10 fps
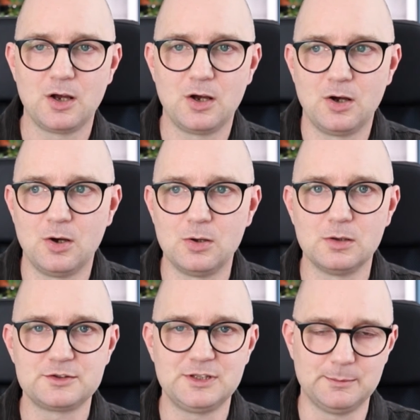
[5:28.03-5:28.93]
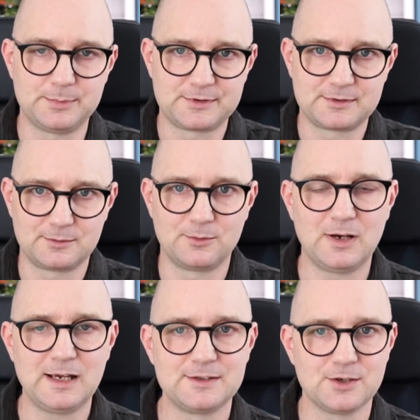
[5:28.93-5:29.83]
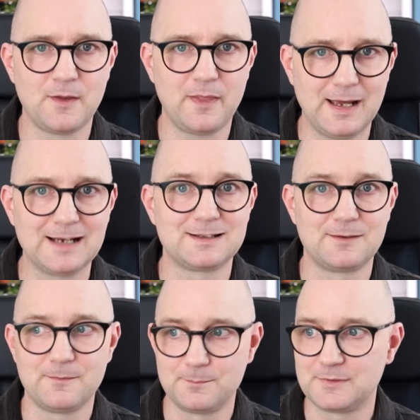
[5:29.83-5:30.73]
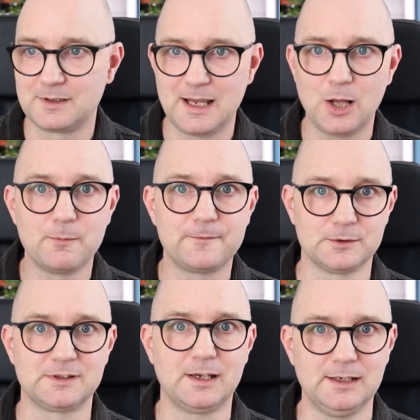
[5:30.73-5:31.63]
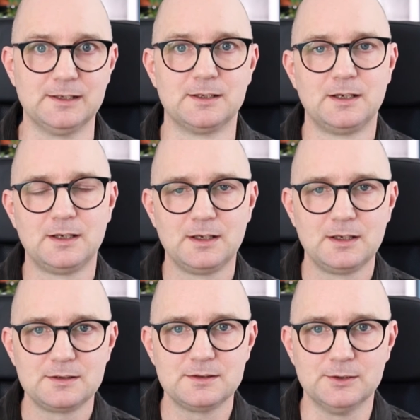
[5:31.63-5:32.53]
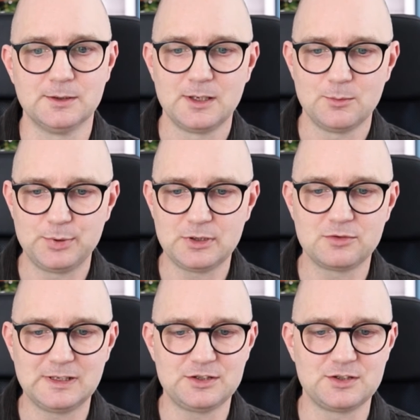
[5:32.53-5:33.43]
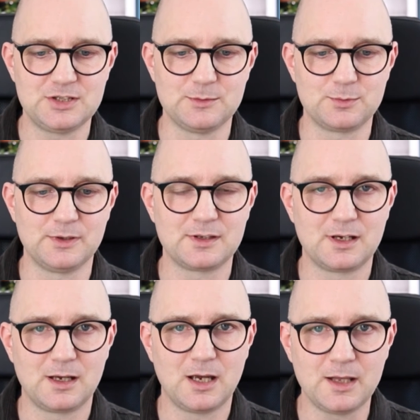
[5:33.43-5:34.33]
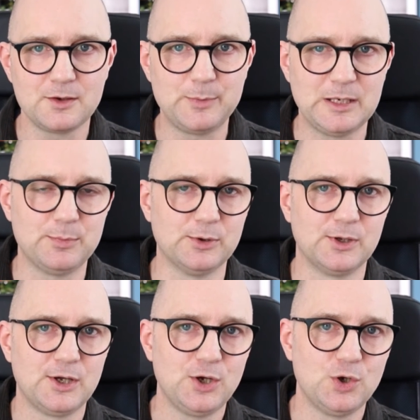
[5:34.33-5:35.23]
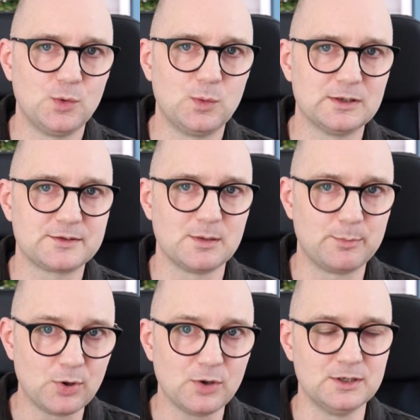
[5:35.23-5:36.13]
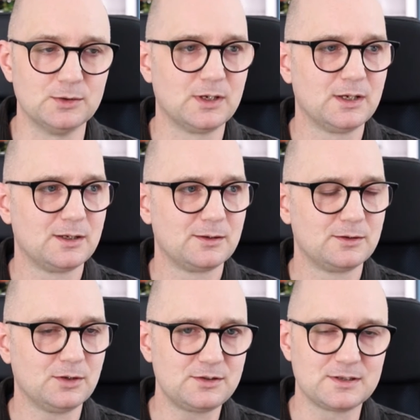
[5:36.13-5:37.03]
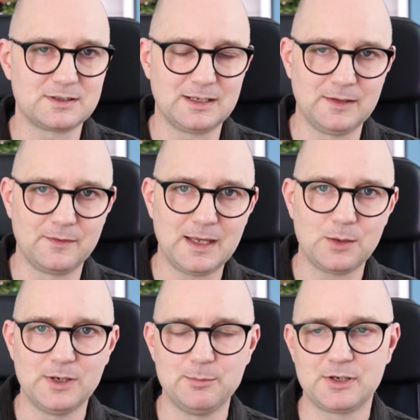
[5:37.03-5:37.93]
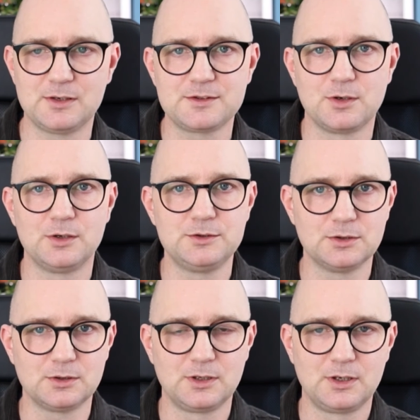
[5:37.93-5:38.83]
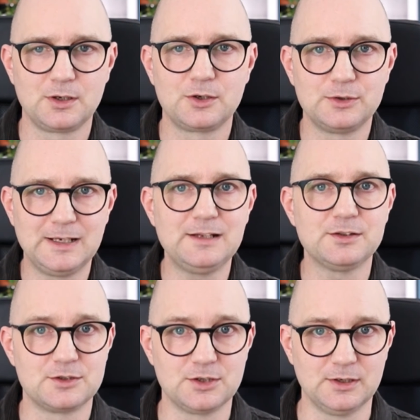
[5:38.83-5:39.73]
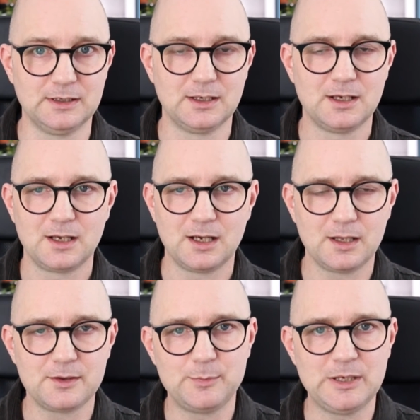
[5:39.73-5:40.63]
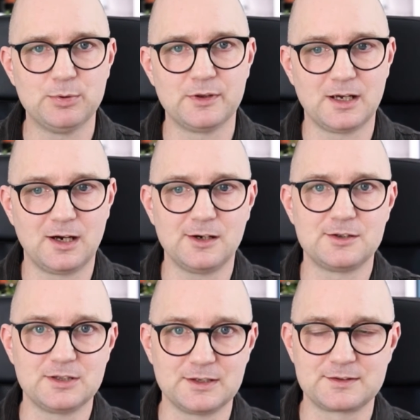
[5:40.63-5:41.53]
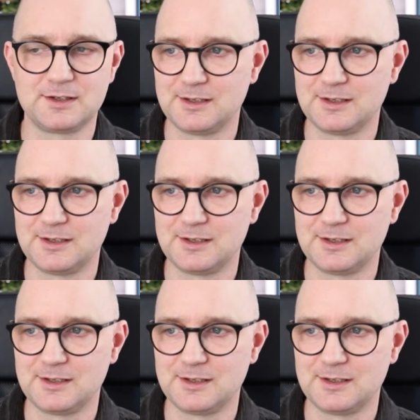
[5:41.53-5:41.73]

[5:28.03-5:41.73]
All ships rise on that helpful tide. So build relationships with other people who will support you, not just in that way, but also on your creator journey. Other people that aren't just